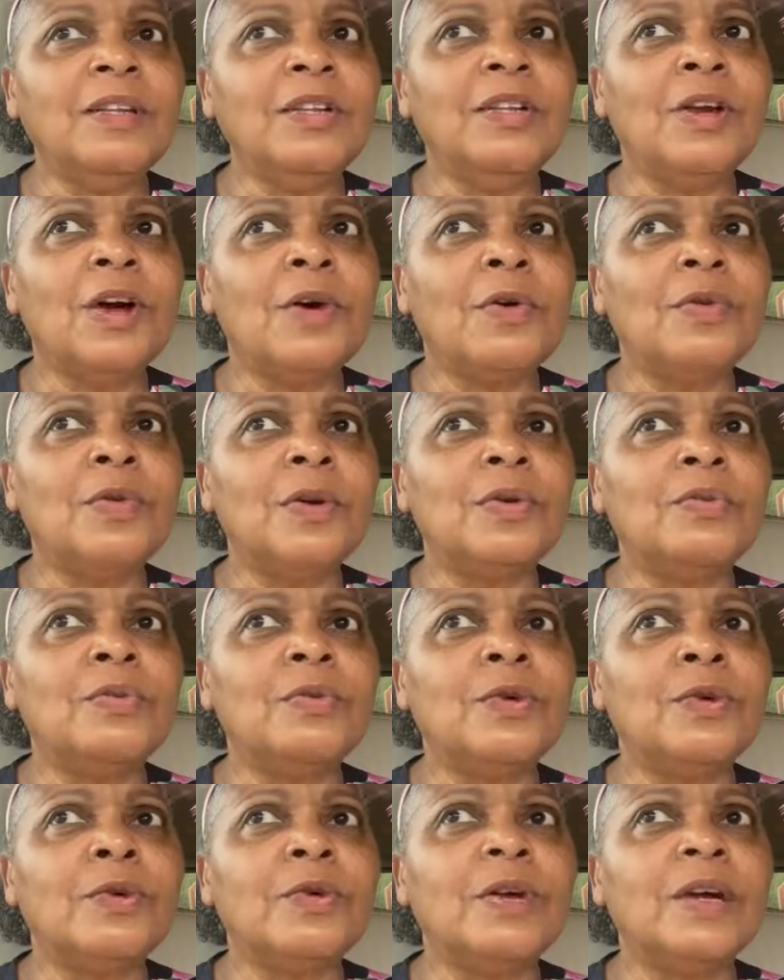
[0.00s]
you know,
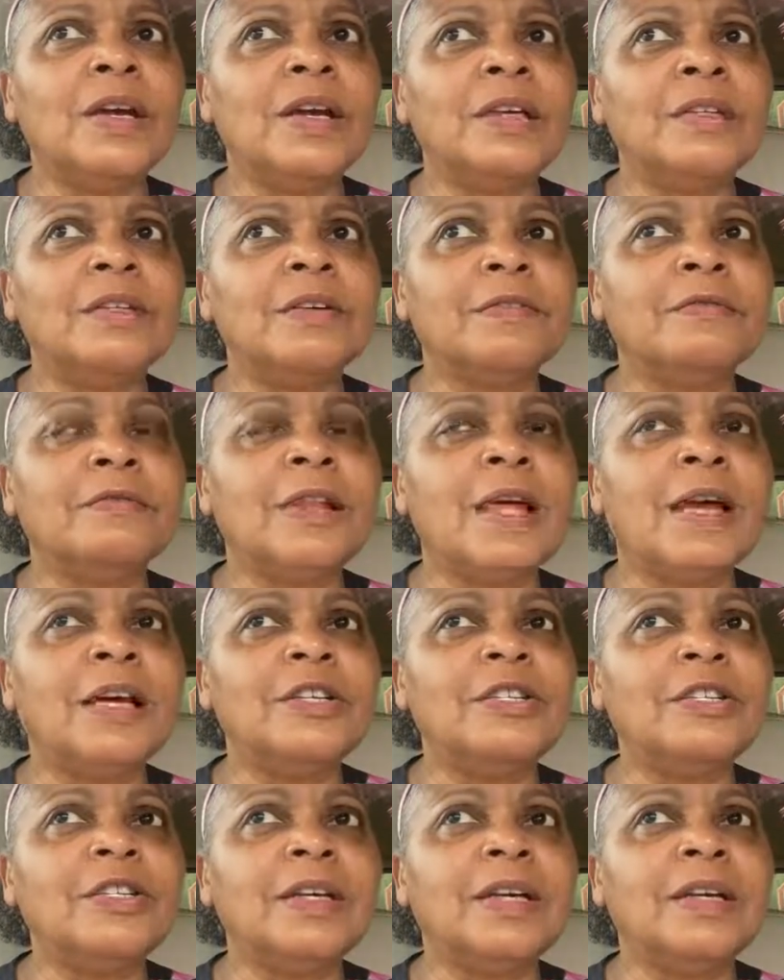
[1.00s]
when we're in the
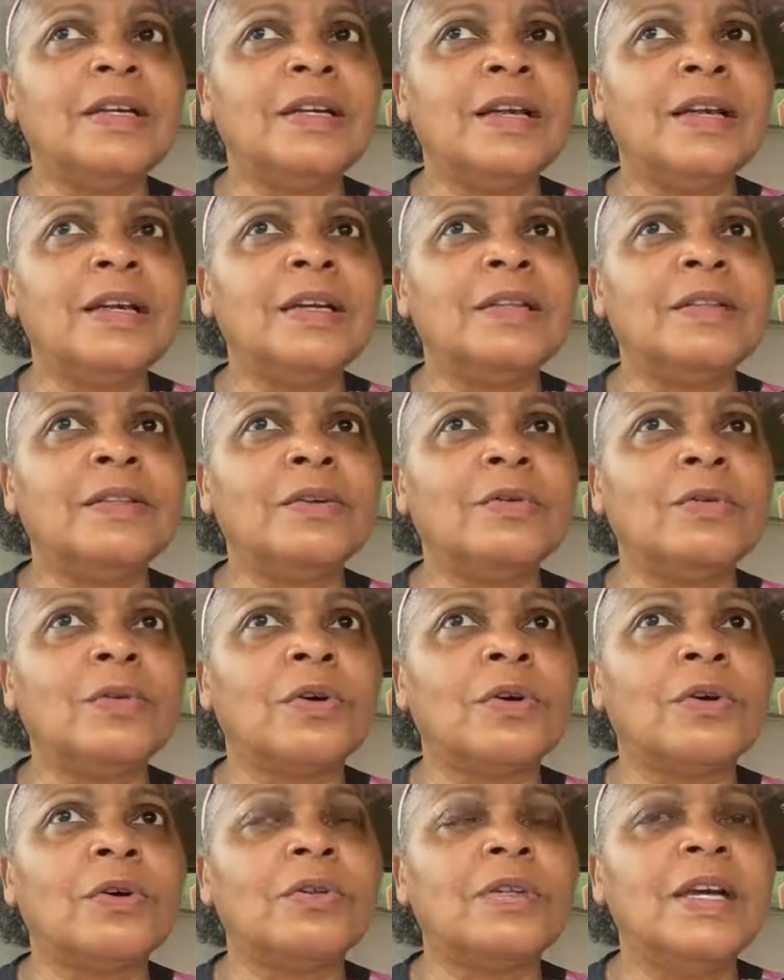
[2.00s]
flesh and in the
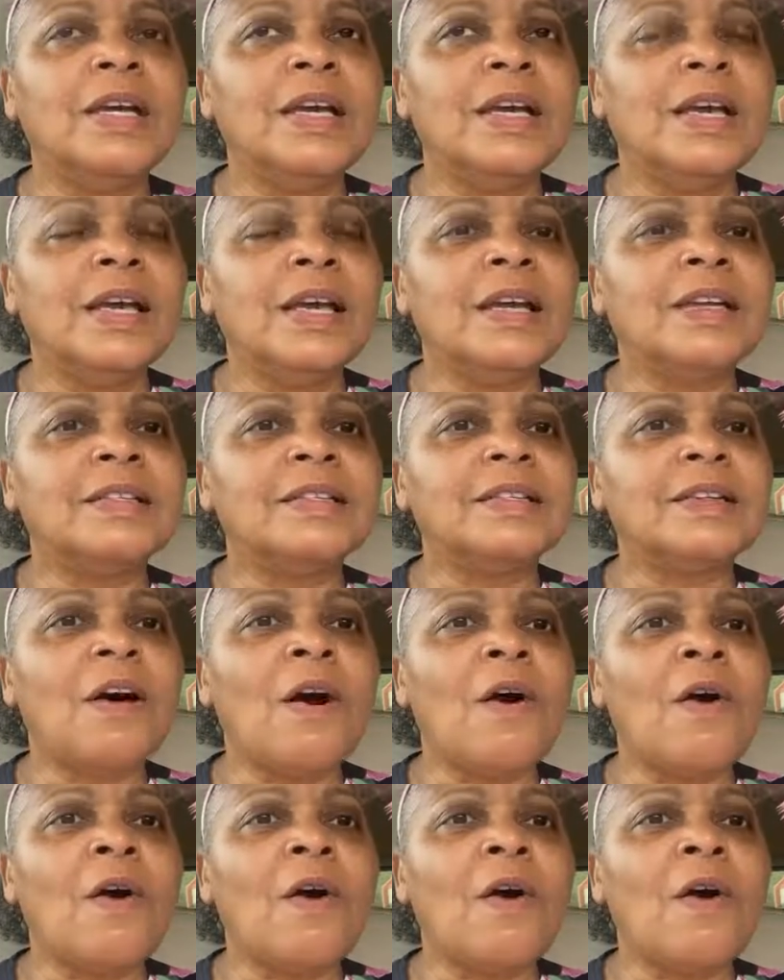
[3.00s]
world, it's